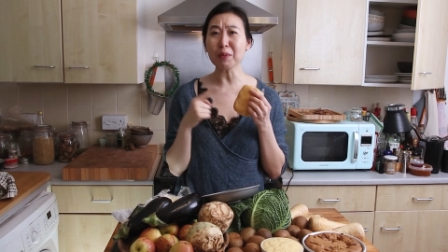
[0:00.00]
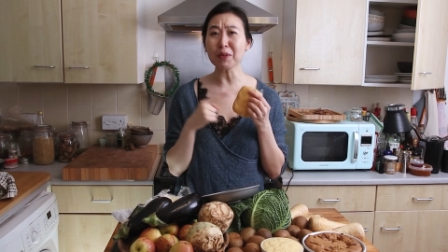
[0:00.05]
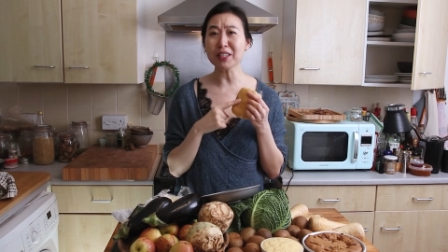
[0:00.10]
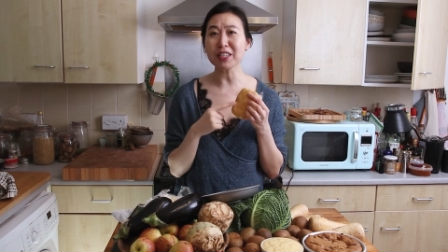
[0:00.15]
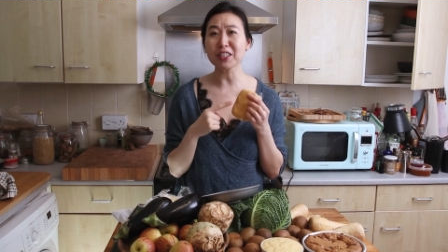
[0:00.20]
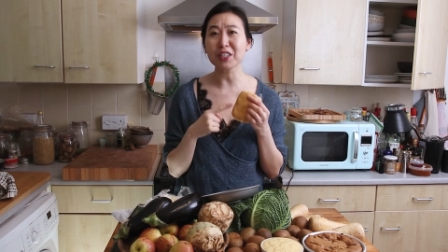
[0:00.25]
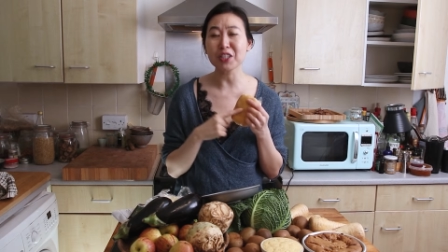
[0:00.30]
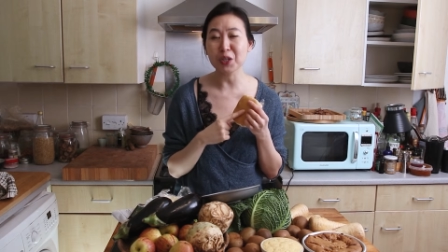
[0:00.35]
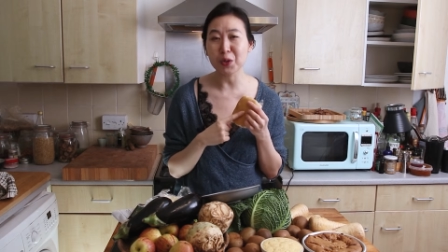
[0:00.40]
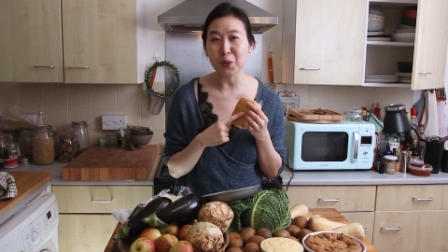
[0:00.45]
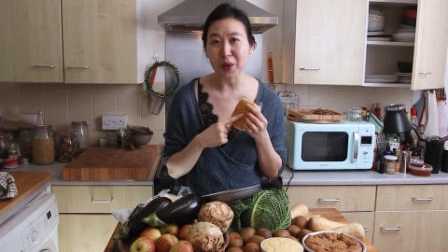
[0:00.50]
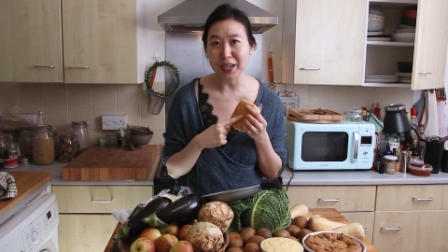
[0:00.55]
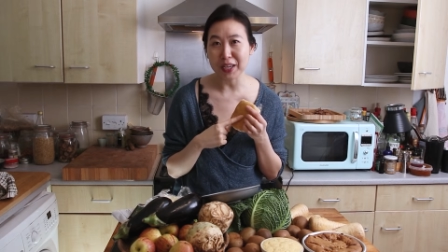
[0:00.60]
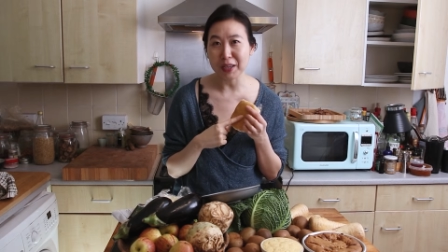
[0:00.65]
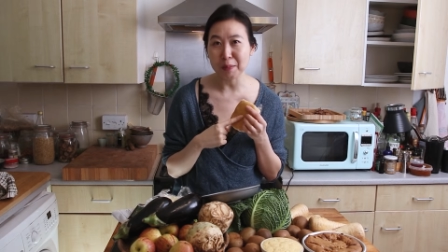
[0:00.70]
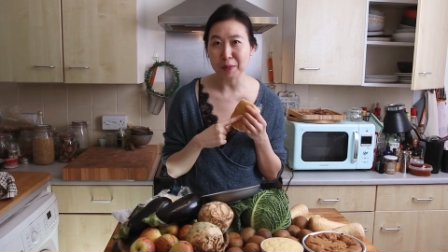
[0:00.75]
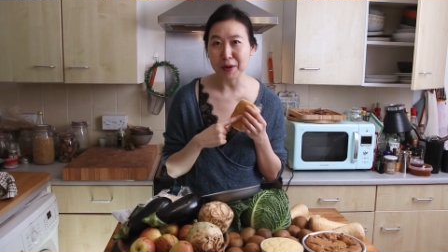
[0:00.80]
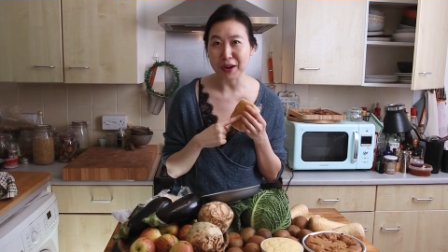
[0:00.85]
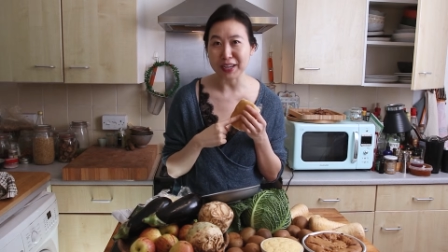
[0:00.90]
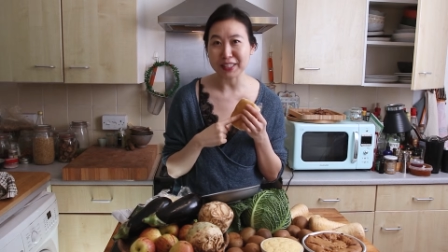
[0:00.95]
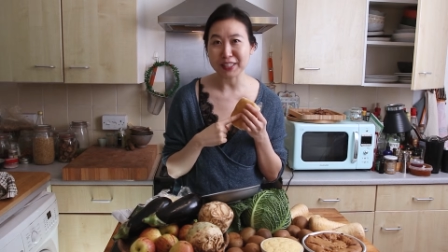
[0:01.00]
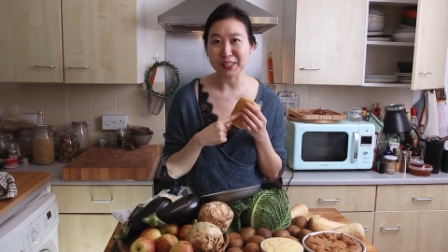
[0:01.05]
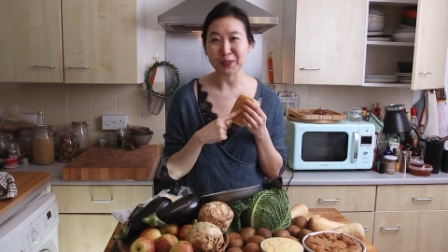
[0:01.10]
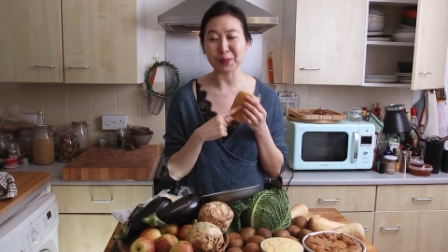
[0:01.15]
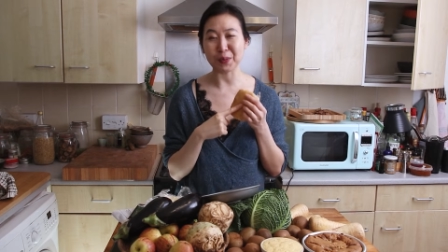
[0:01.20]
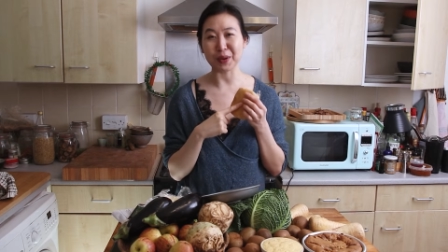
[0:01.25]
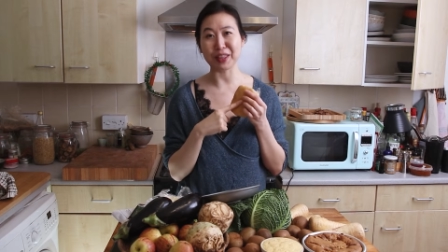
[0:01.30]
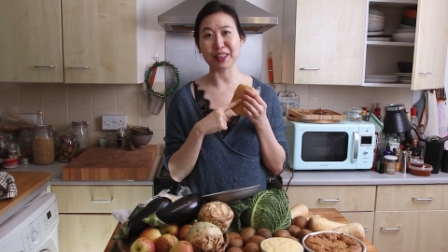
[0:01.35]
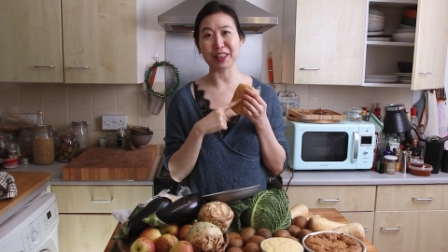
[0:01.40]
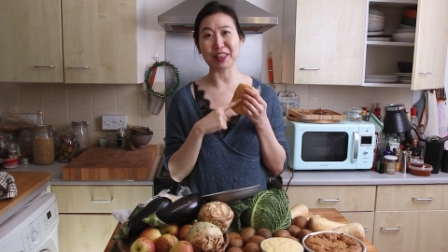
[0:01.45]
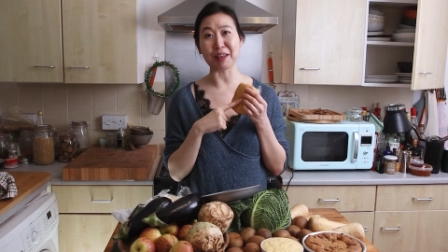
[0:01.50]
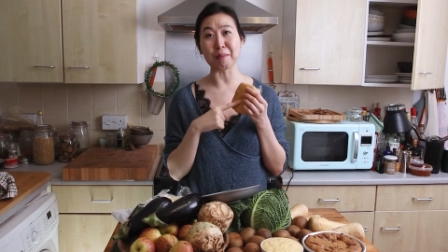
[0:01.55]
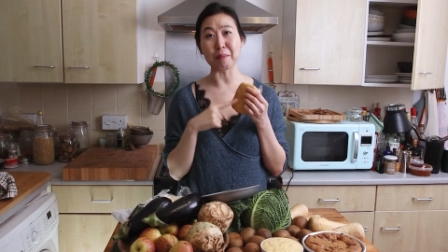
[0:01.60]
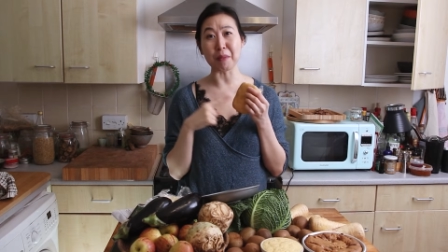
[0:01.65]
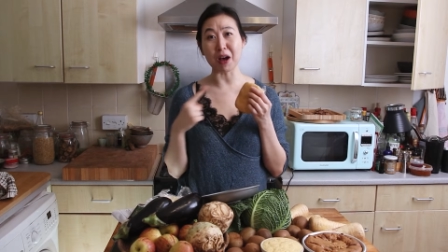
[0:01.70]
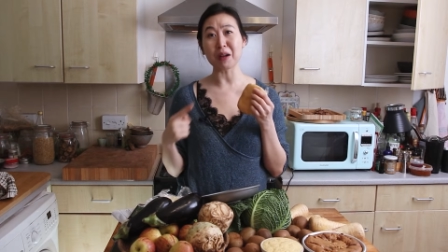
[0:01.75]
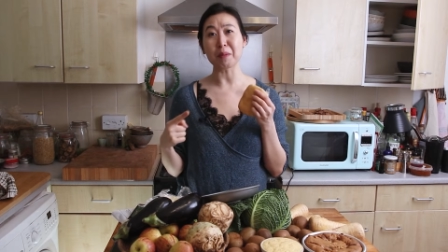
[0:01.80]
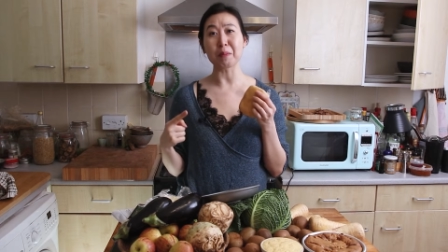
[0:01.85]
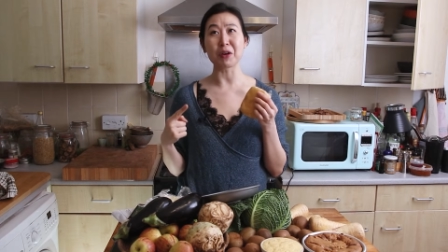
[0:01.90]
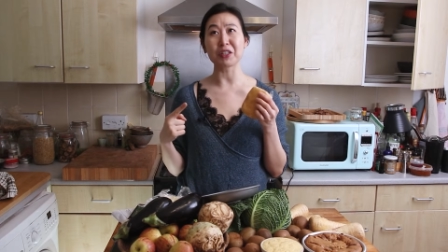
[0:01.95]
was actually quite impressed with the
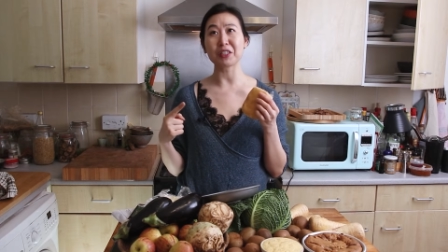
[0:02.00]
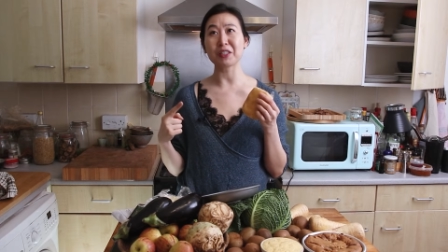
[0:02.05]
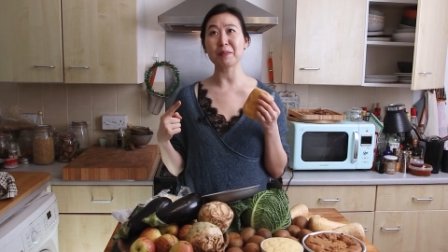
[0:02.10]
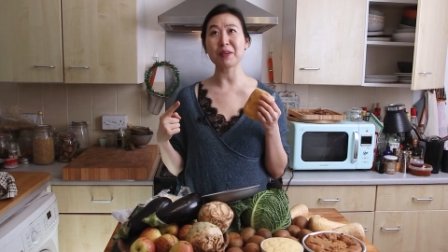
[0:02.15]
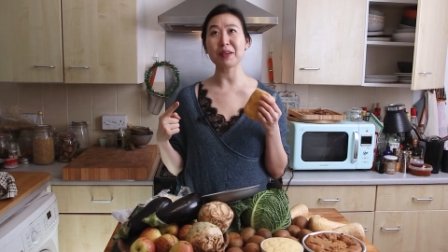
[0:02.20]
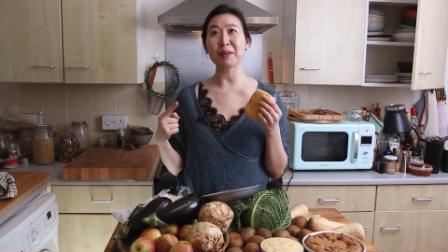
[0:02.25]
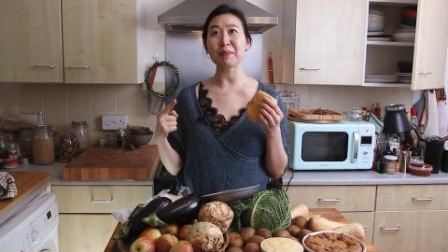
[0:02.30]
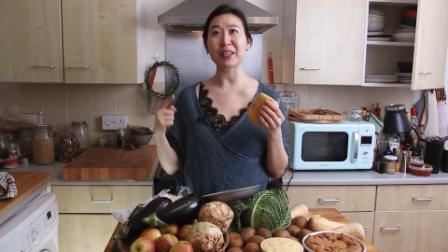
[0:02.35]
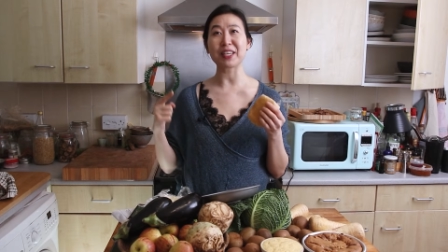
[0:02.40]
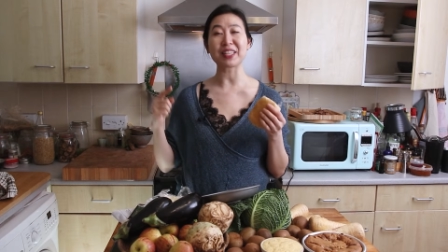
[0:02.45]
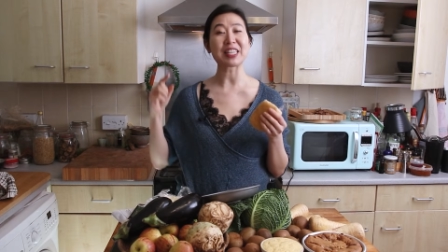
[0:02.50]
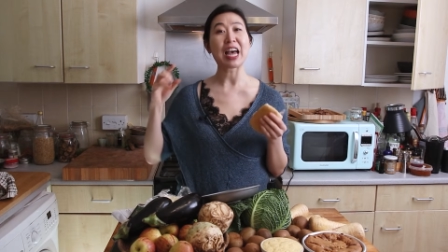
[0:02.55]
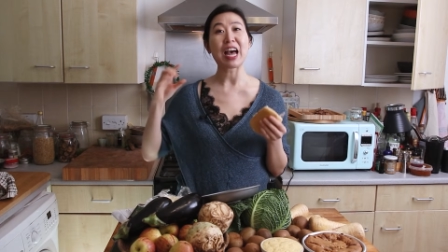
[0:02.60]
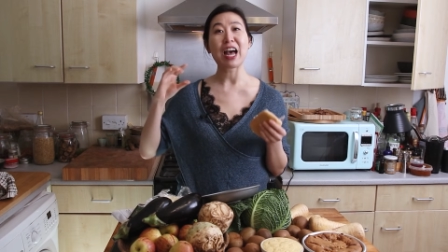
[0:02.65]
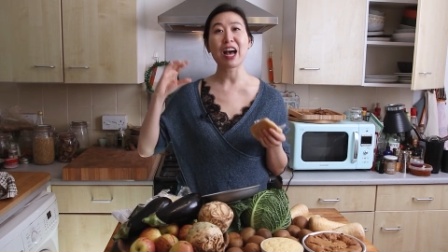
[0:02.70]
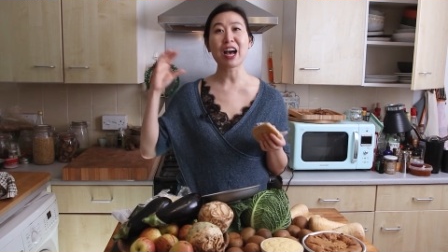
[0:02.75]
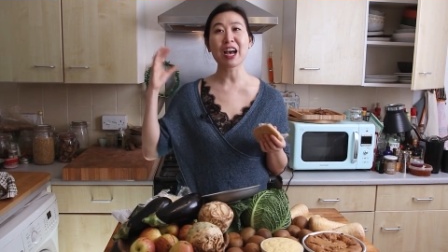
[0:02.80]
mock marzipan because